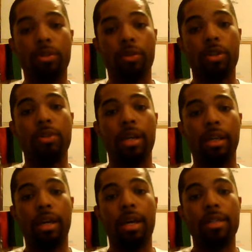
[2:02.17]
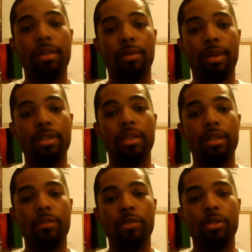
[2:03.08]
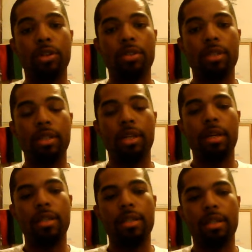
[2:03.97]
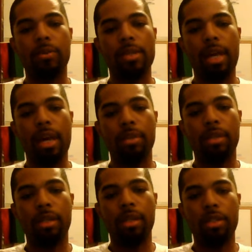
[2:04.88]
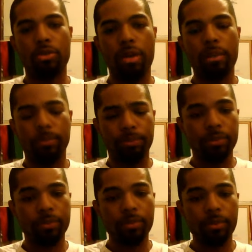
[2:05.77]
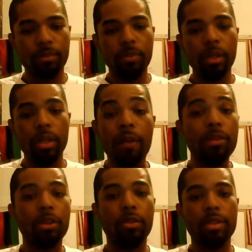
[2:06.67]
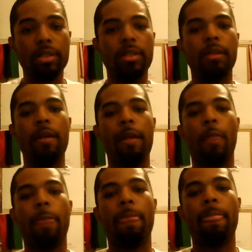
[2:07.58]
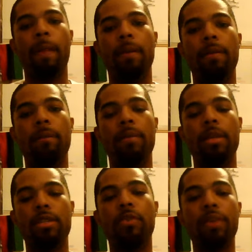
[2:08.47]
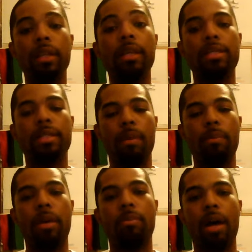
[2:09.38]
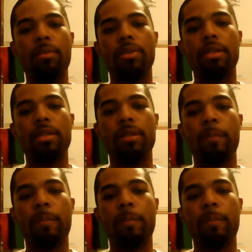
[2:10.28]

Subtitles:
frustrating as a resident of New Jersey to see what's happening in Trenton. Governor Christie is fulfilling his campaign promises,